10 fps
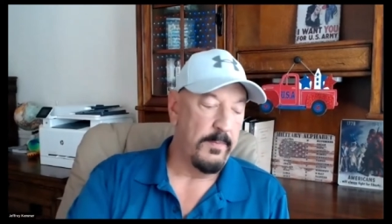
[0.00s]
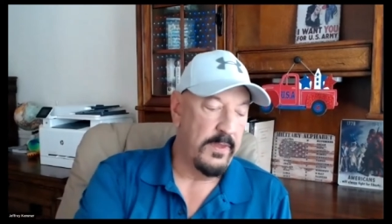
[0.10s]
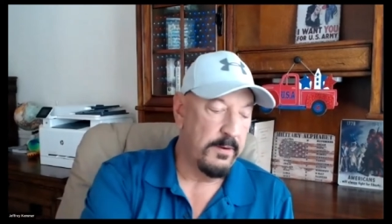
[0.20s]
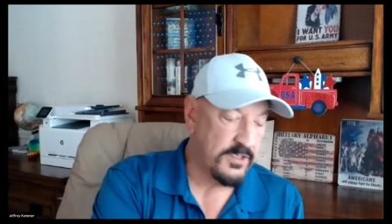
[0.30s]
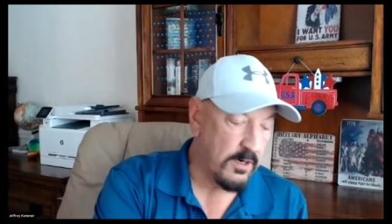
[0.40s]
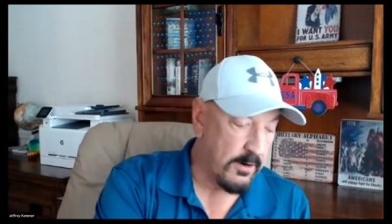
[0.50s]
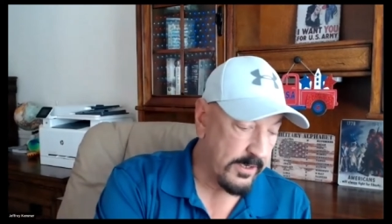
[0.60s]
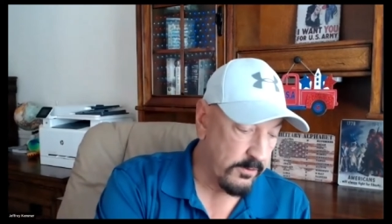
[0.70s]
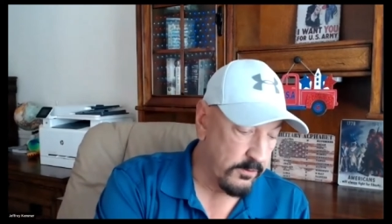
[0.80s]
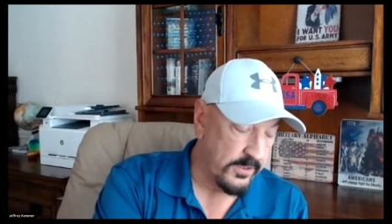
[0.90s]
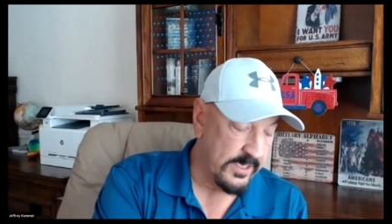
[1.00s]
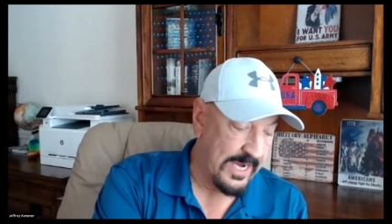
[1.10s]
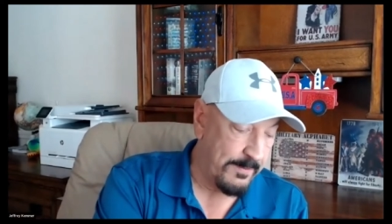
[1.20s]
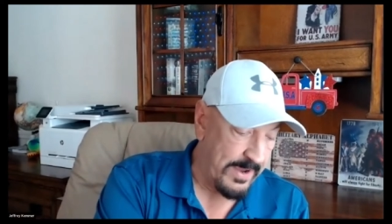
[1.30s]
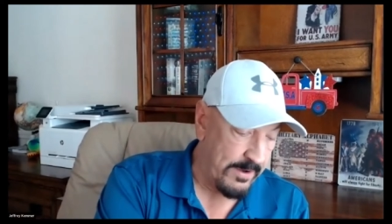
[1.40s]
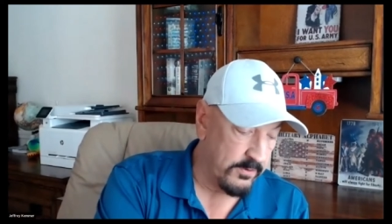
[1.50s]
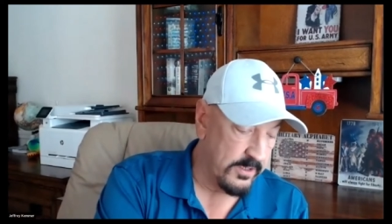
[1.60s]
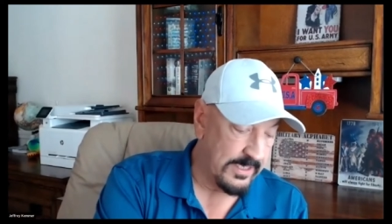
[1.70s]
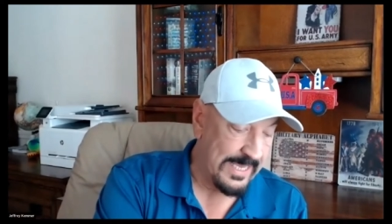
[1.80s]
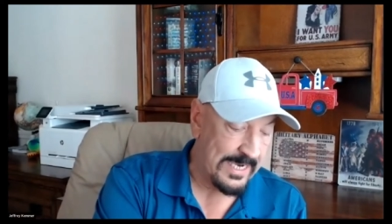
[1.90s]
There was an article that came out
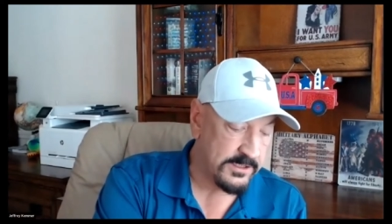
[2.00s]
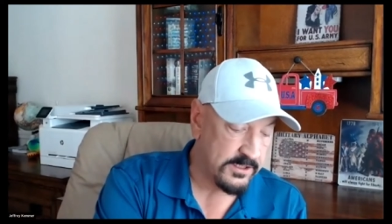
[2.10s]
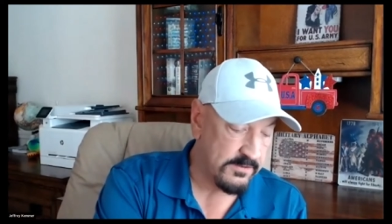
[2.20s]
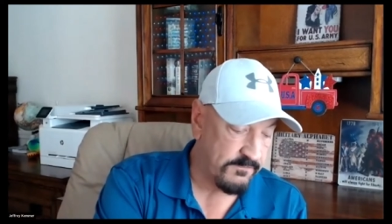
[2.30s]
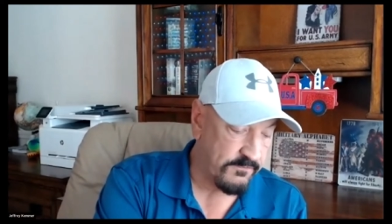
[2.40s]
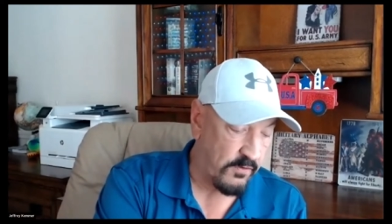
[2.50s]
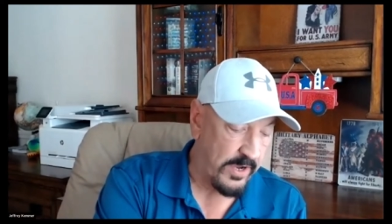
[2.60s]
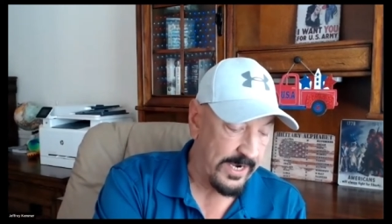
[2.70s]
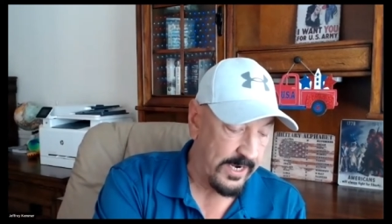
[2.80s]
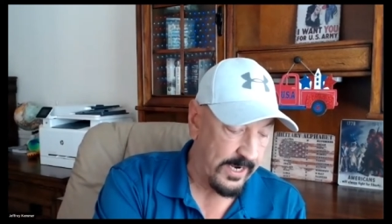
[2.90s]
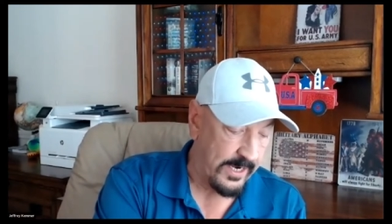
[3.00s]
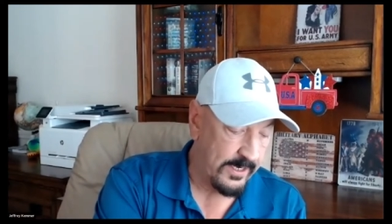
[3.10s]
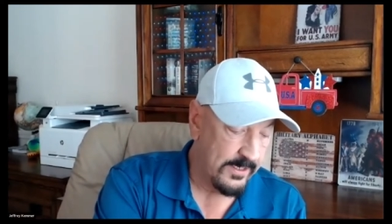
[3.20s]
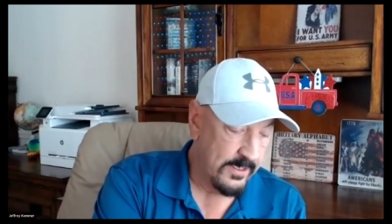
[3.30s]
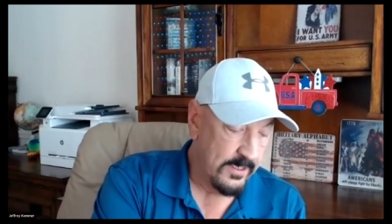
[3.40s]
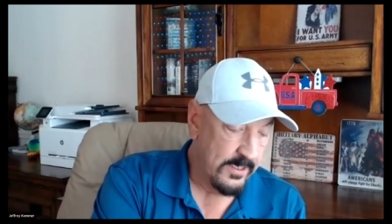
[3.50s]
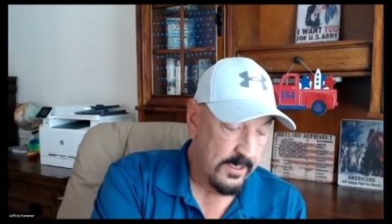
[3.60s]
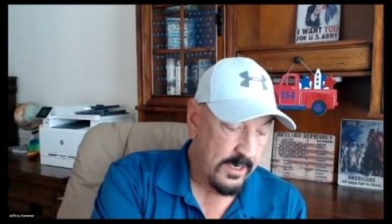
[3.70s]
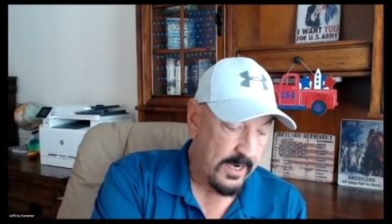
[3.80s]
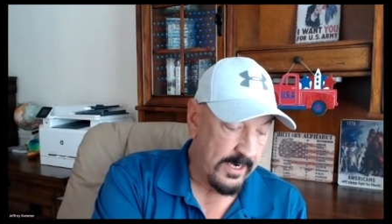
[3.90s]
last Friday,
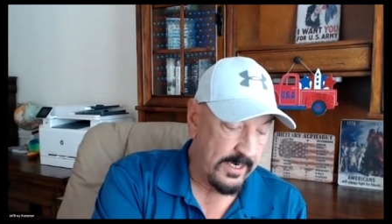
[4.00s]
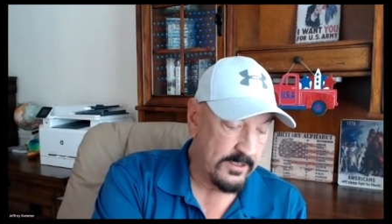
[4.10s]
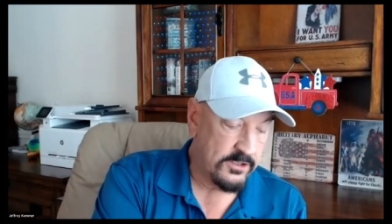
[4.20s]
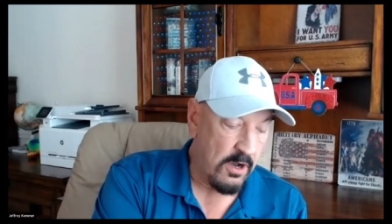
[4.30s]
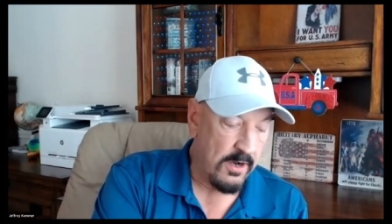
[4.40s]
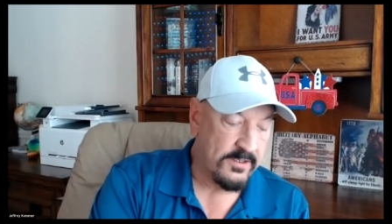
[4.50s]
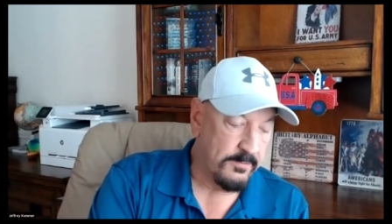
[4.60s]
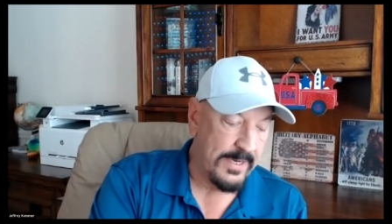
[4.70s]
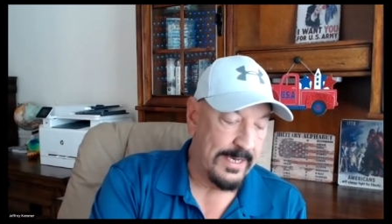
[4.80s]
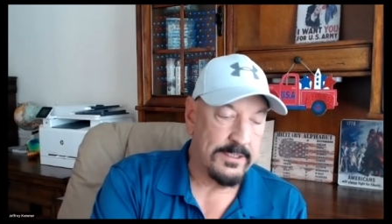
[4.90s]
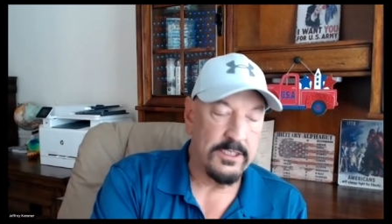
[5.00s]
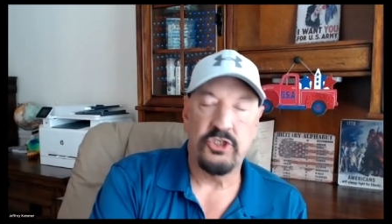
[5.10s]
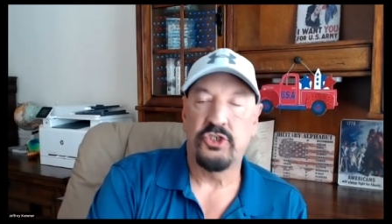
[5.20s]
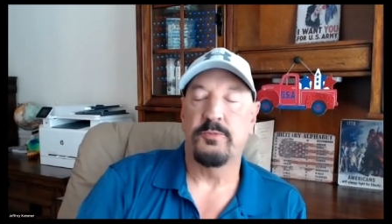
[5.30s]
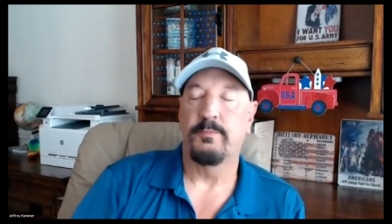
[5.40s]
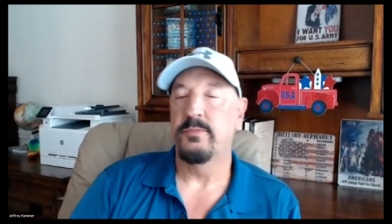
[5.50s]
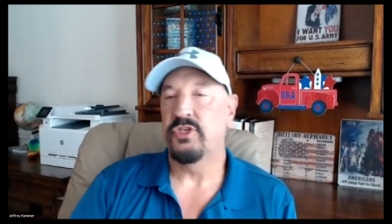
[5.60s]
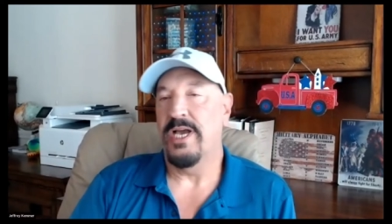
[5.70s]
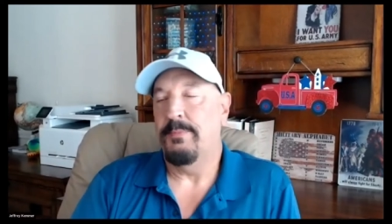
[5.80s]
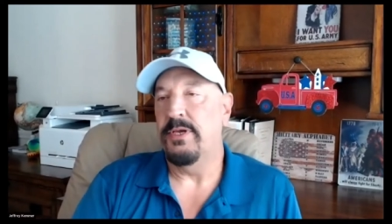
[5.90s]
and it talked about the
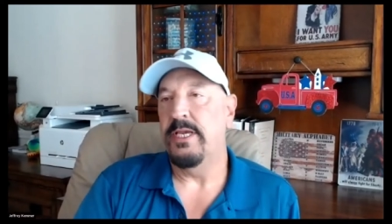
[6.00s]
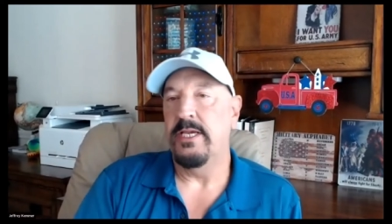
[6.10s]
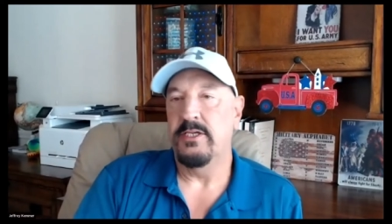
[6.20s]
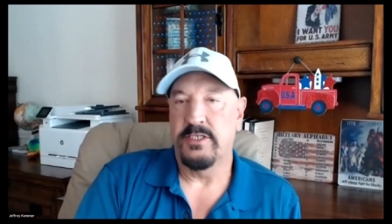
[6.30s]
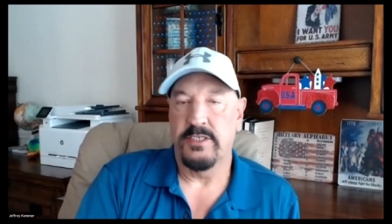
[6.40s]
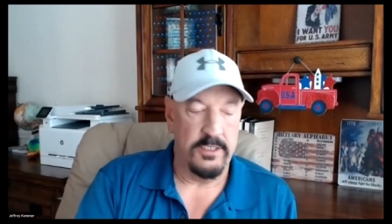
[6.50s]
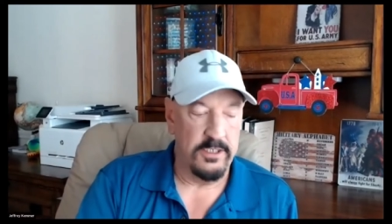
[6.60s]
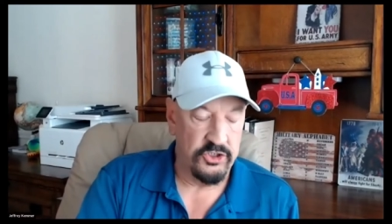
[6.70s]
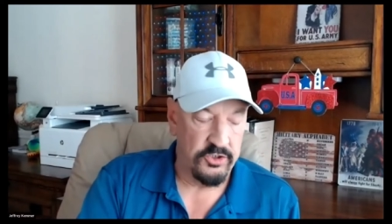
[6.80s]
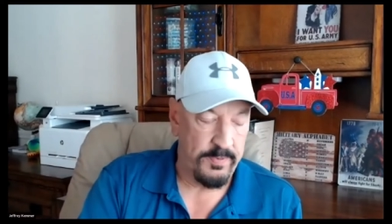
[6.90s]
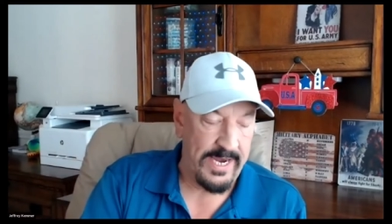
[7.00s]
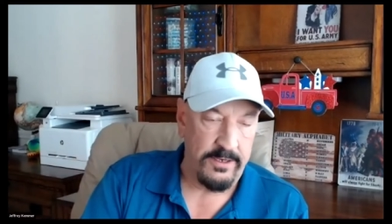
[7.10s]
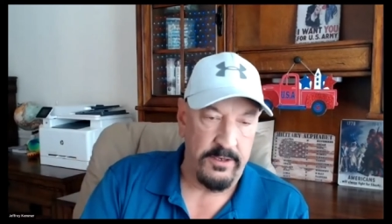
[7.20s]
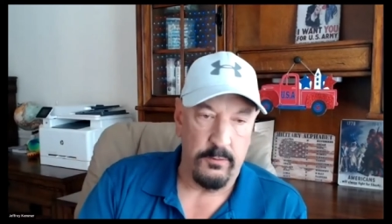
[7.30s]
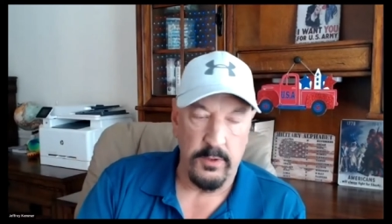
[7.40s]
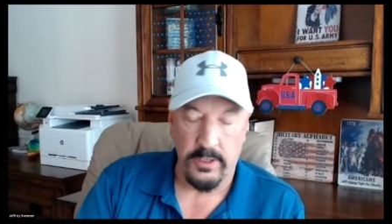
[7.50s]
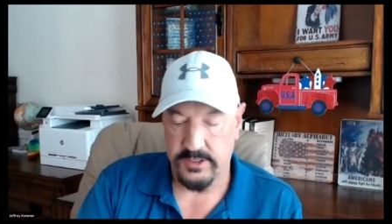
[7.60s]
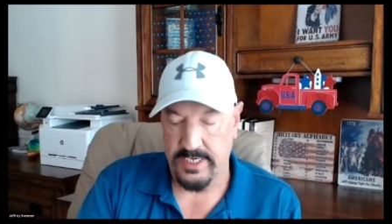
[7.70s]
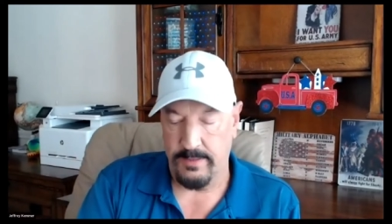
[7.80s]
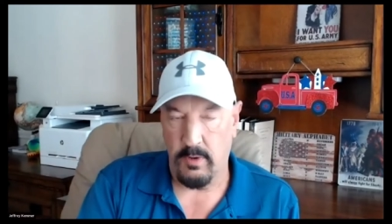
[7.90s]
Japanese in Japan, their real
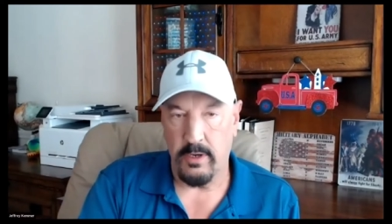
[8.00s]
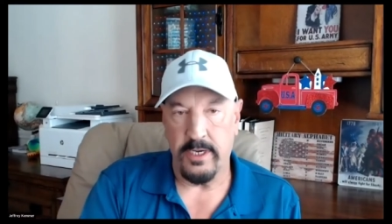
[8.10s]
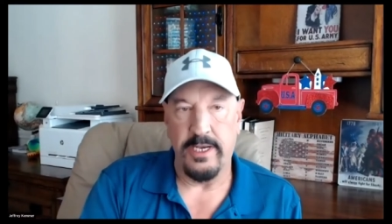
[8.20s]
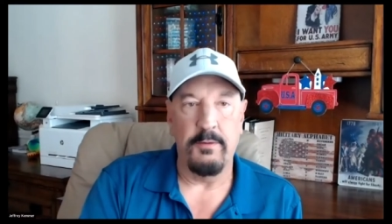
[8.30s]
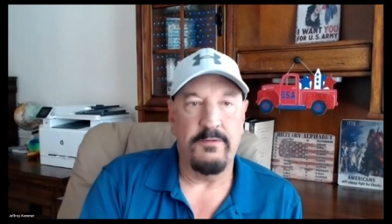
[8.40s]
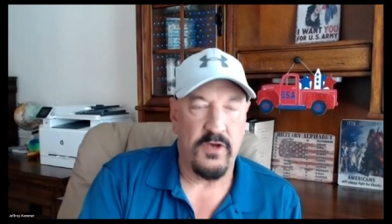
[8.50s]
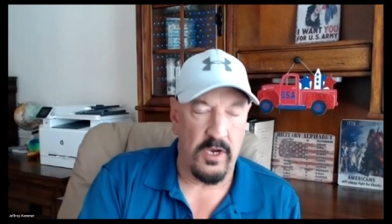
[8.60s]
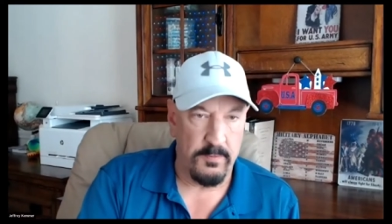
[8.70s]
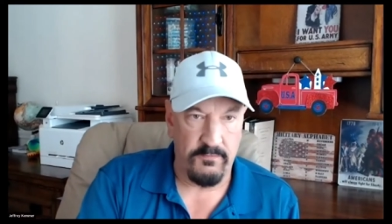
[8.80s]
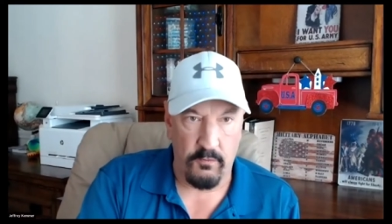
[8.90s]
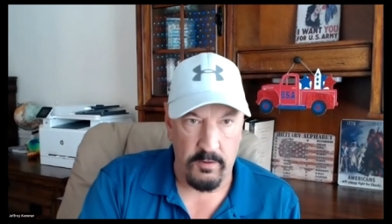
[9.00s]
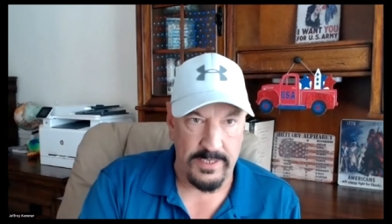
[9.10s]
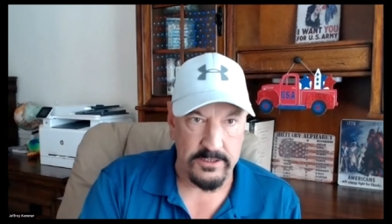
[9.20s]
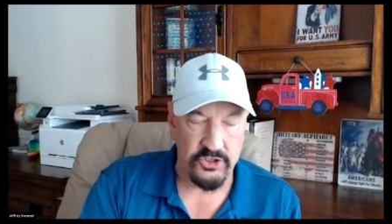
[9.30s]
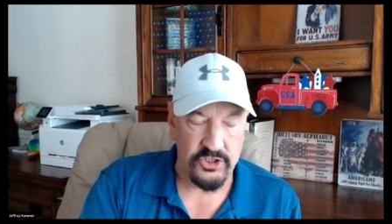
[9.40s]
estate market. Now, we've talked before about the